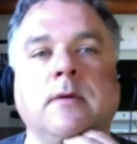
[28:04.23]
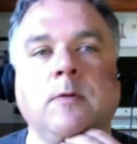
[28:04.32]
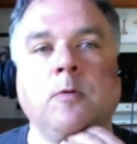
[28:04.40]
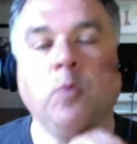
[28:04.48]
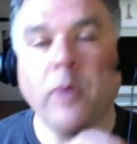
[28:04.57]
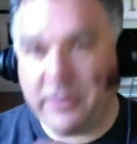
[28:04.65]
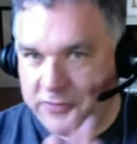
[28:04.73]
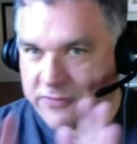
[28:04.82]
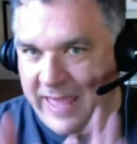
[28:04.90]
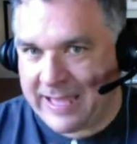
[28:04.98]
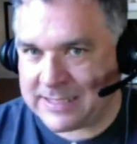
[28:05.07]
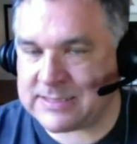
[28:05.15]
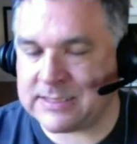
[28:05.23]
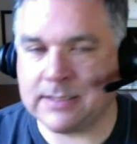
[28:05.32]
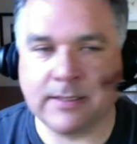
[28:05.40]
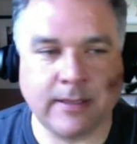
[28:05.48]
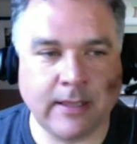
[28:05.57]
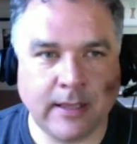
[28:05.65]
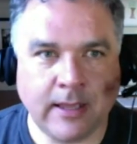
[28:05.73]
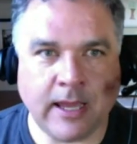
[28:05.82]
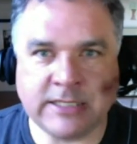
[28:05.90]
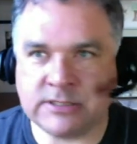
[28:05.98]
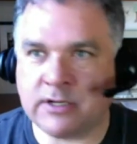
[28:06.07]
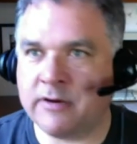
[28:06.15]
with that, I
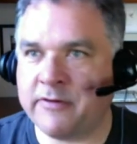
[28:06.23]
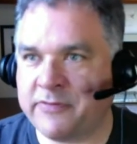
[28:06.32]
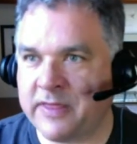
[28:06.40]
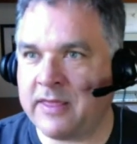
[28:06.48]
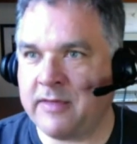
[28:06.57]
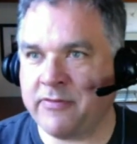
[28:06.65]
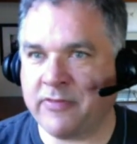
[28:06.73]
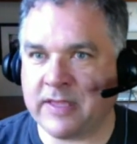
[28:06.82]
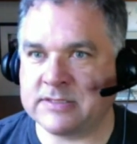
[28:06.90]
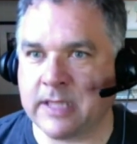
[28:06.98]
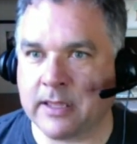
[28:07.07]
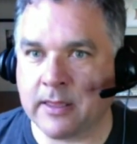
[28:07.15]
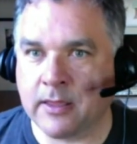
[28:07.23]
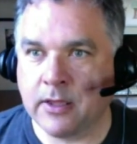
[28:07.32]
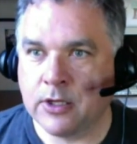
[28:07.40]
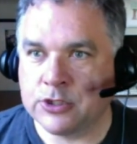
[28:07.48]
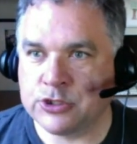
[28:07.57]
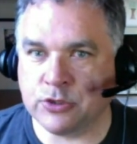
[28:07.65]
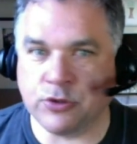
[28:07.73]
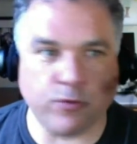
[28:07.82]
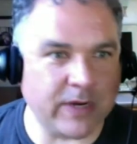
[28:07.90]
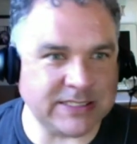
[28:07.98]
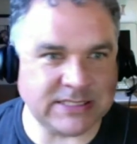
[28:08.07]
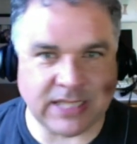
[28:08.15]
started thinking things like, should the
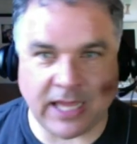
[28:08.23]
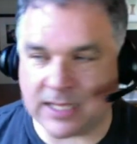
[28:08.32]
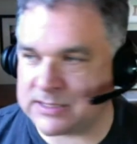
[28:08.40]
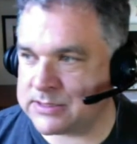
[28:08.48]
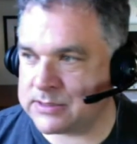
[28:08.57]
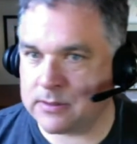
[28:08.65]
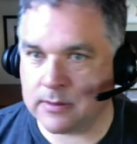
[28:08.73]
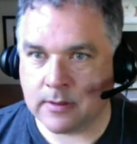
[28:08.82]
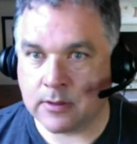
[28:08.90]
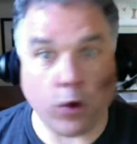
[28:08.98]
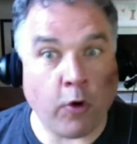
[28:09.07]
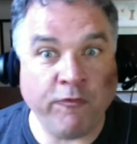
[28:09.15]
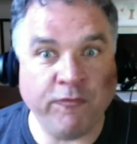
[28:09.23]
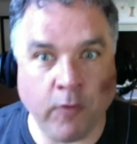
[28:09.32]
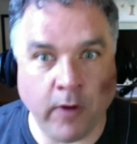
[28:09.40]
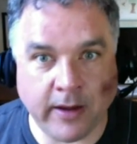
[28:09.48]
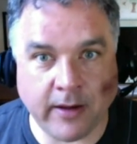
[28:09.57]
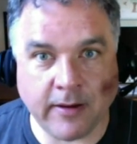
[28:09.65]
Red Sox go for it?